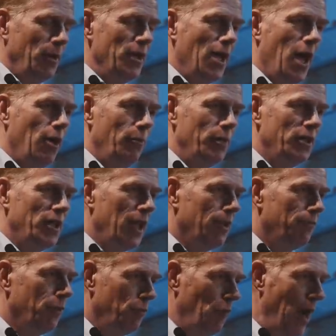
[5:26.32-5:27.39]
But now we take
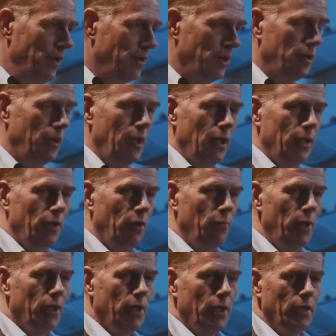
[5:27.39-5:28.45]
it for granted that
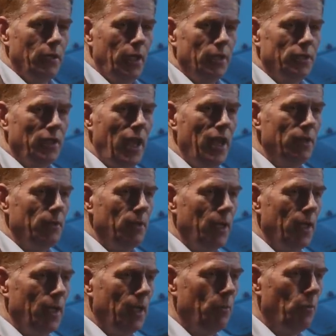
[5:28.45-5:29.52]
we can uh, send
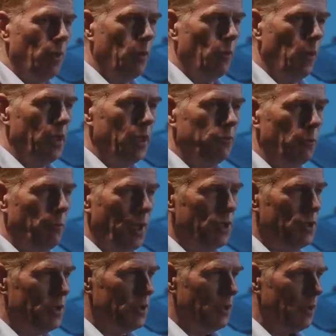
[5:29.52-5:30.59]
uh, wonderful
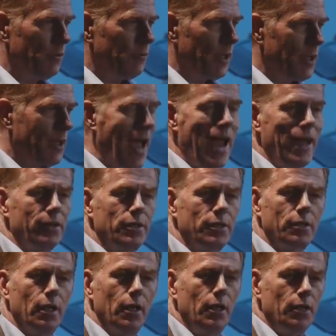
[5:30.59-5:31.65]
pictures of uh,
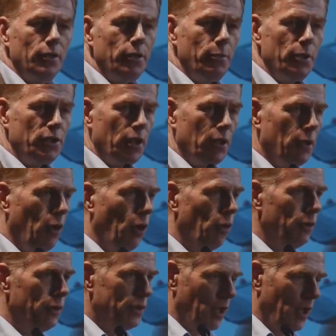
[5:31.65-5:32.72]
cats to each other
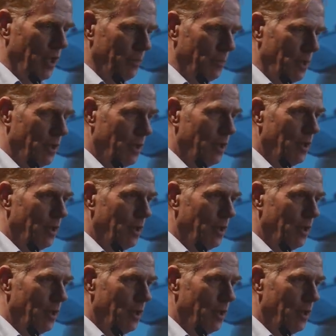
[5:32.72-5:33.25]
all the time.